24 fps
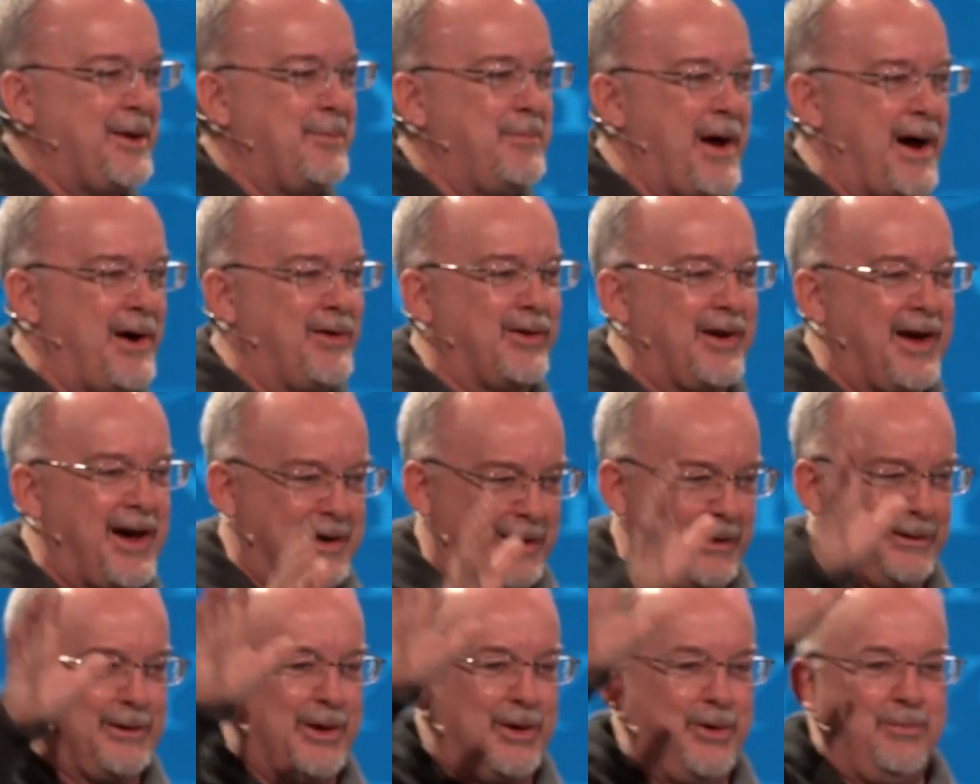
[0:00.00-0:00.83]
about God
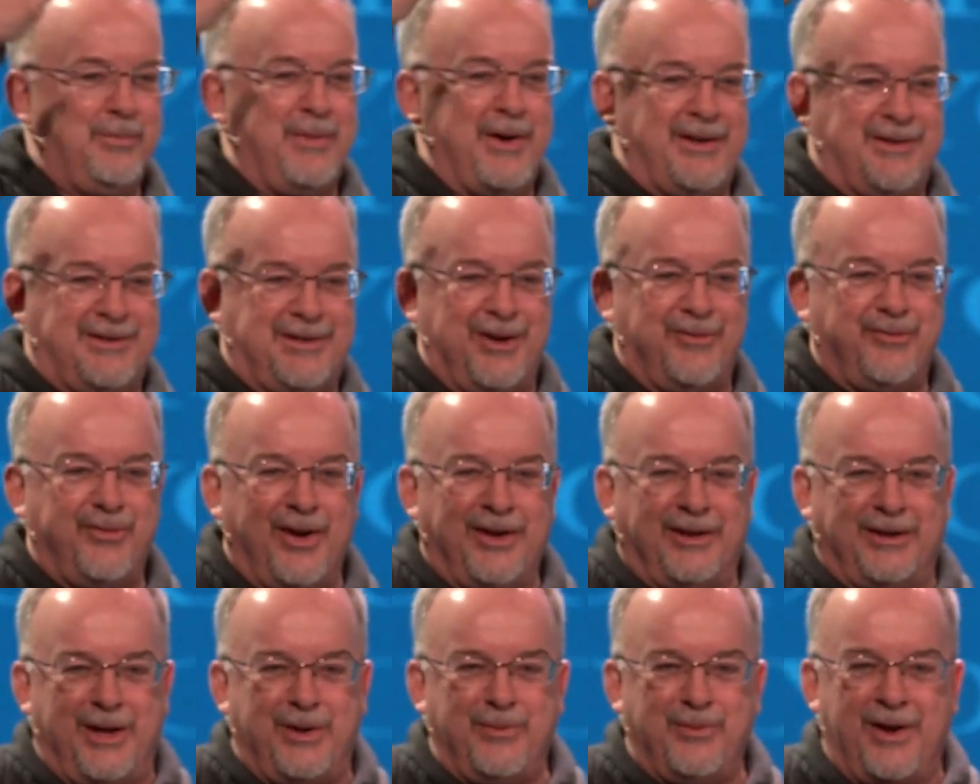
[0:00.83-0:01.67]
a little bit
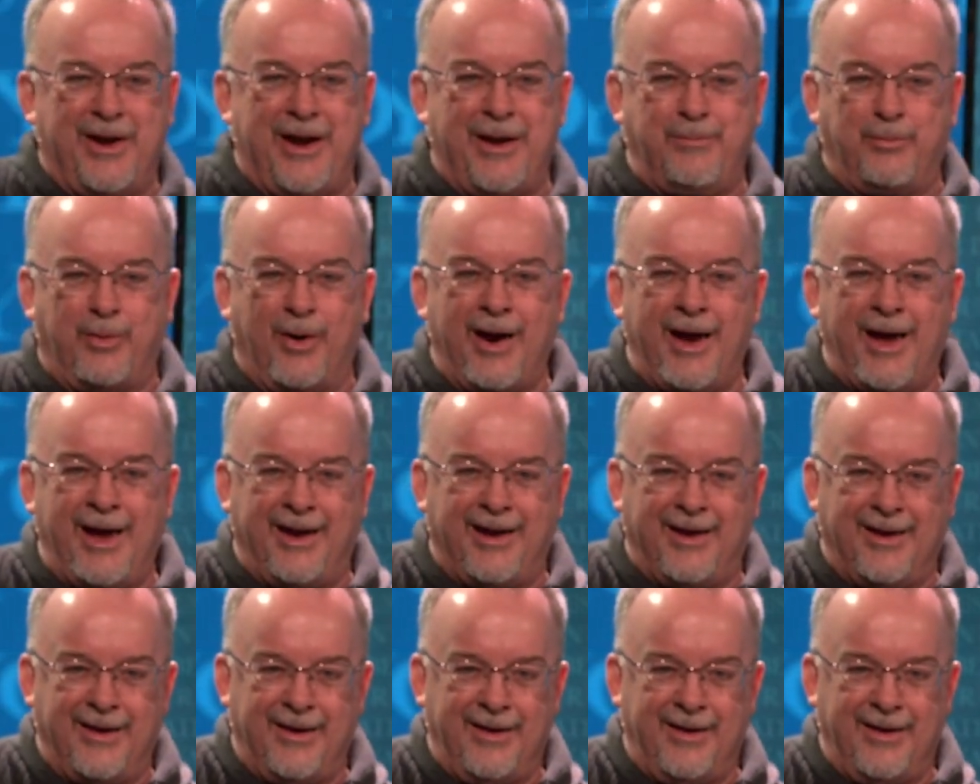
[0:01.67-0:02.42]
differently when I pray?